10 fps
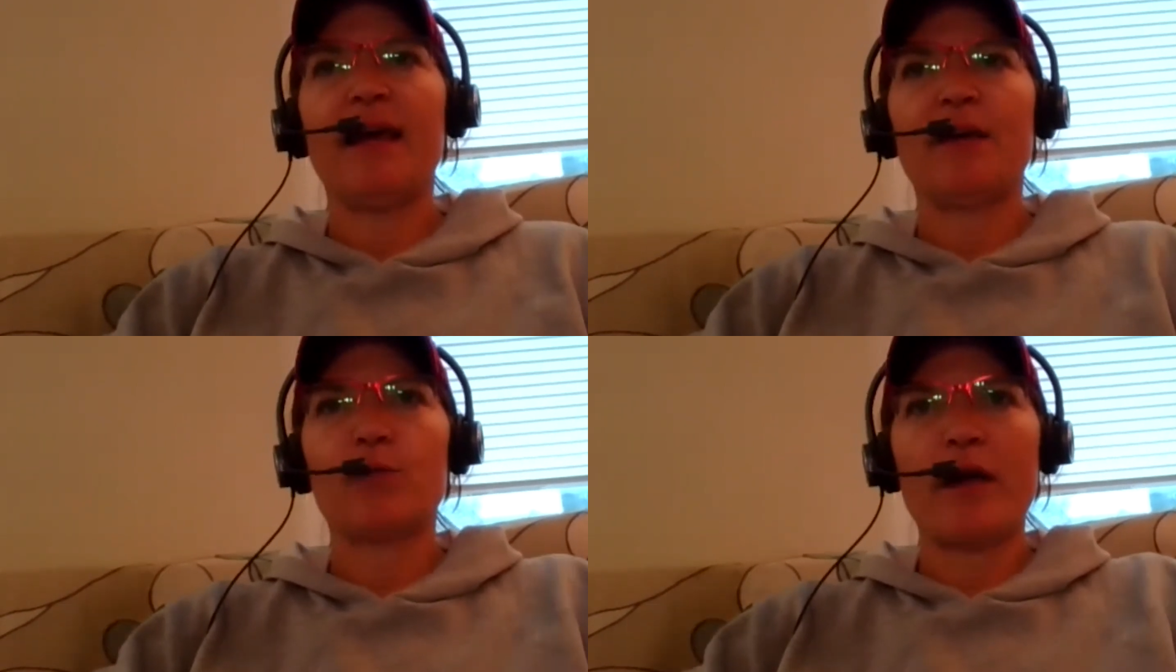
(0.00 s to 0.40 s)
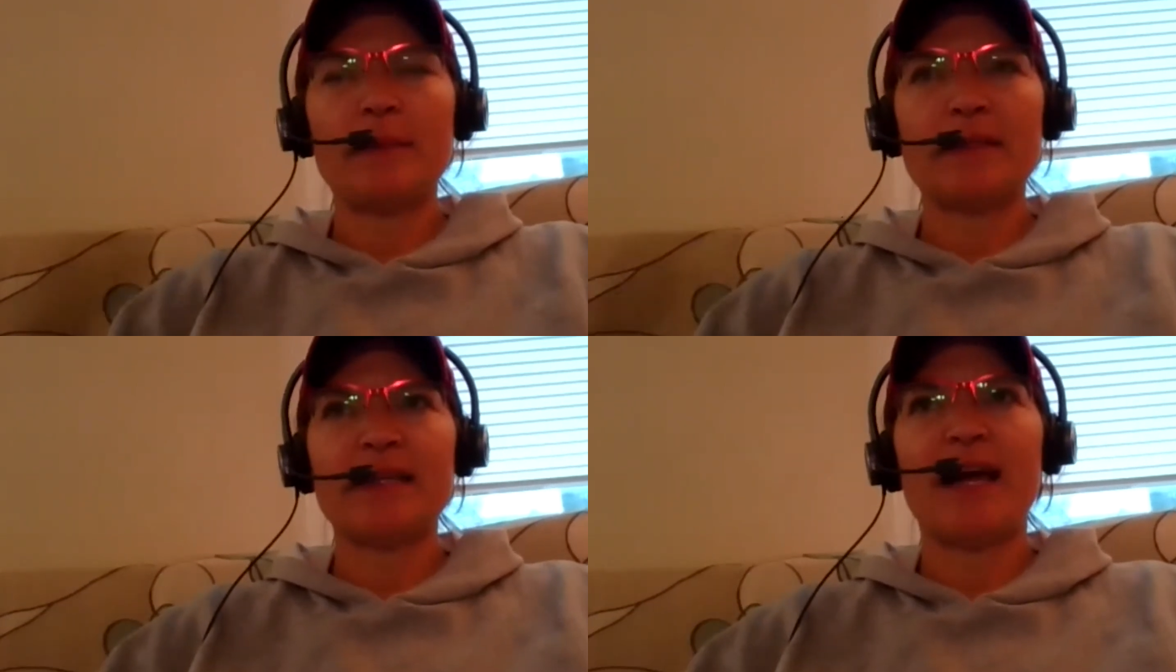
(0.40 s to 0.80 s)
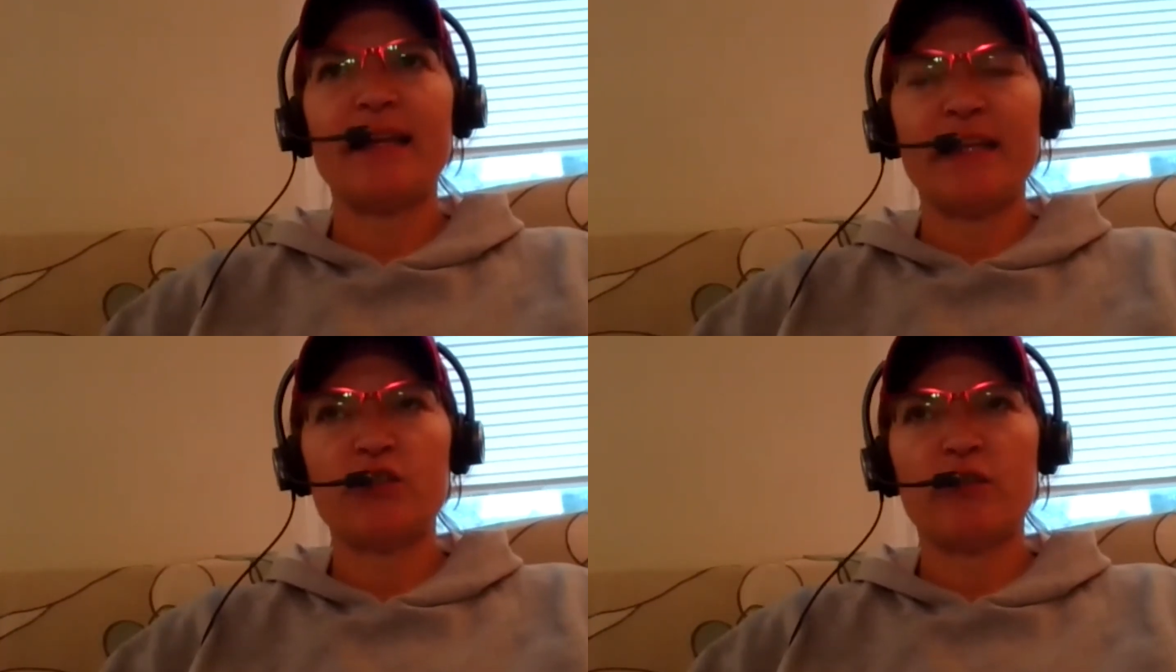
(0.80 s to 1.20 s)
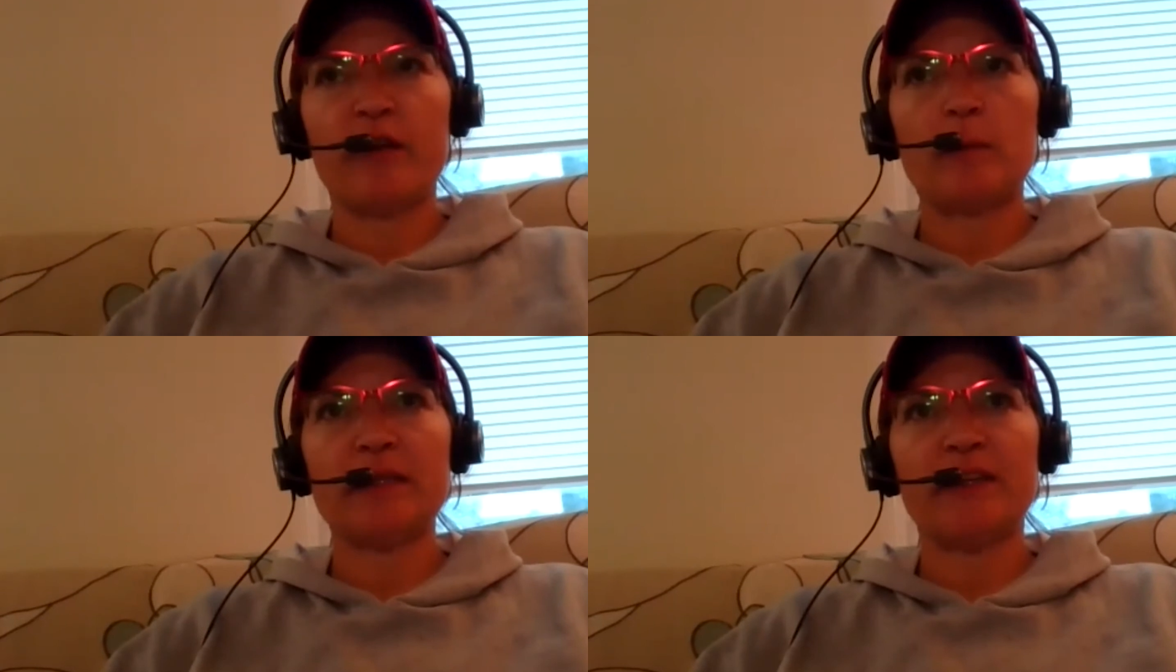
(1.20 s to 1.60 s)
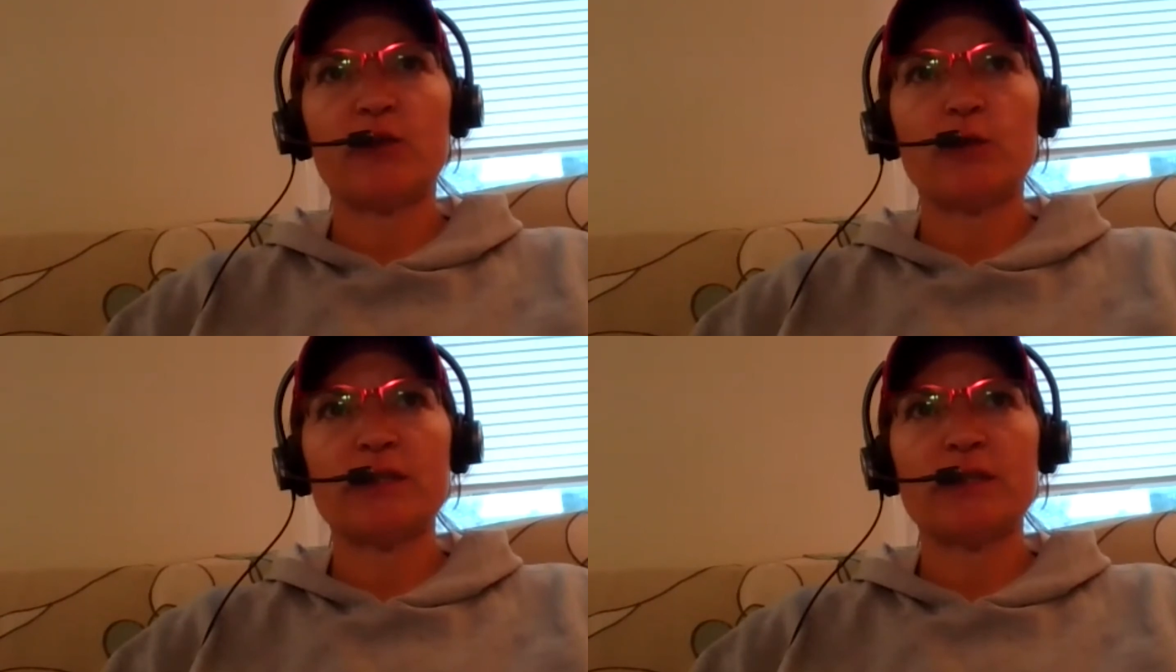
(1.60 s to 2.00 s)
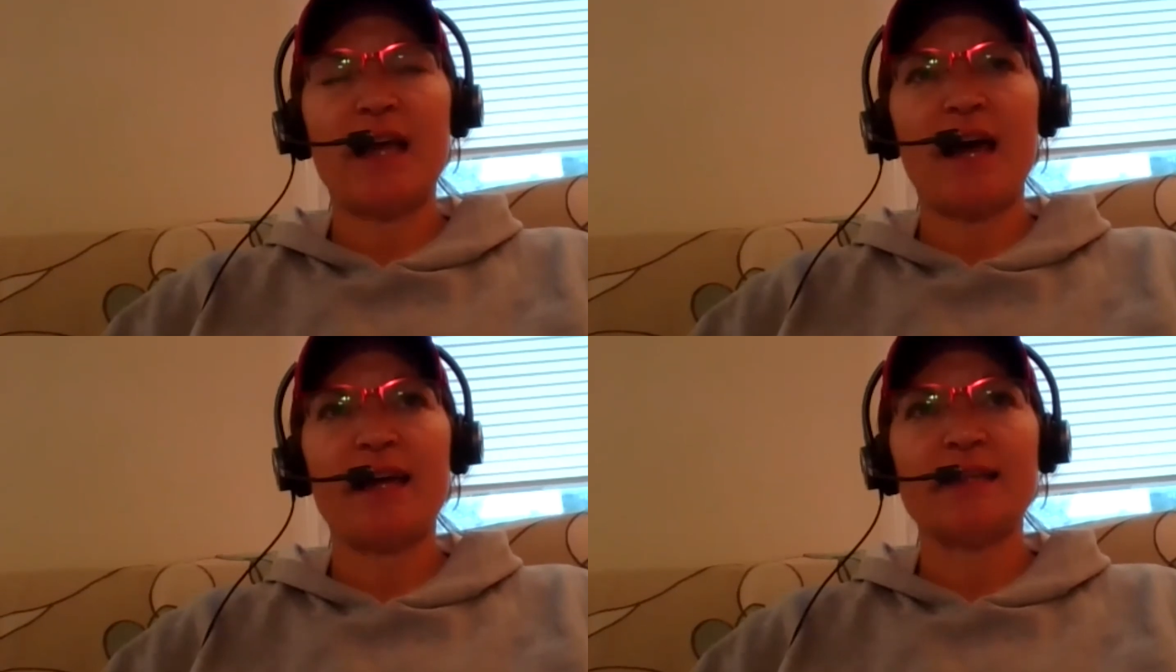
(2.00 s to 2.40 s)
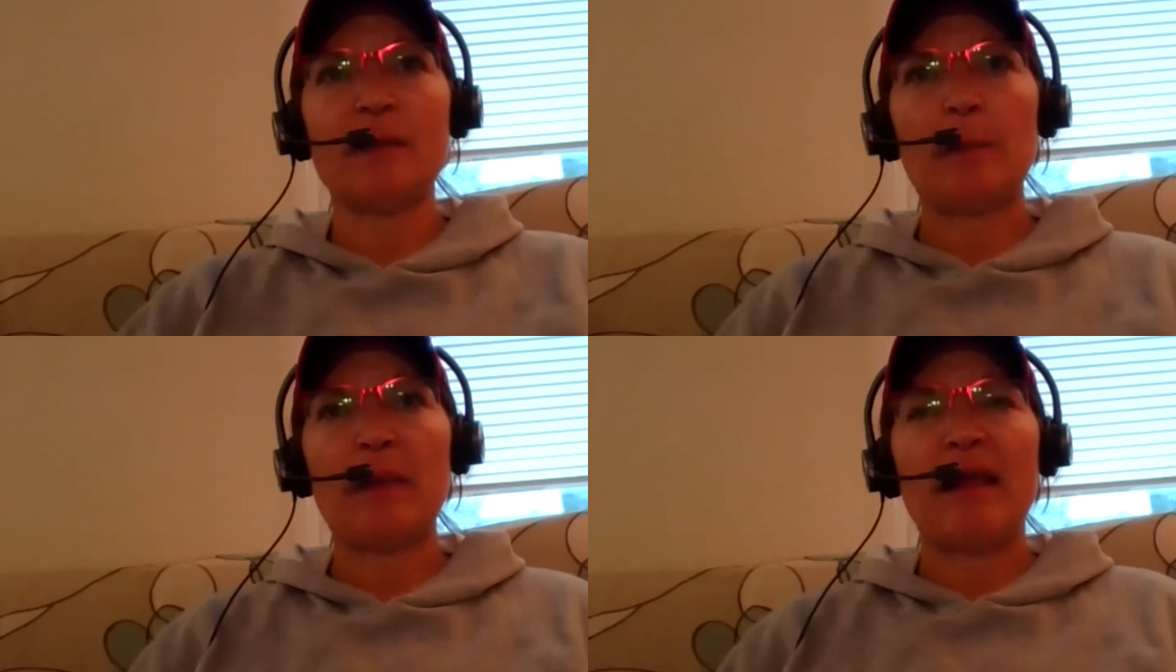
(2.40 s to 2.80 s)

And right beside each of their political signs,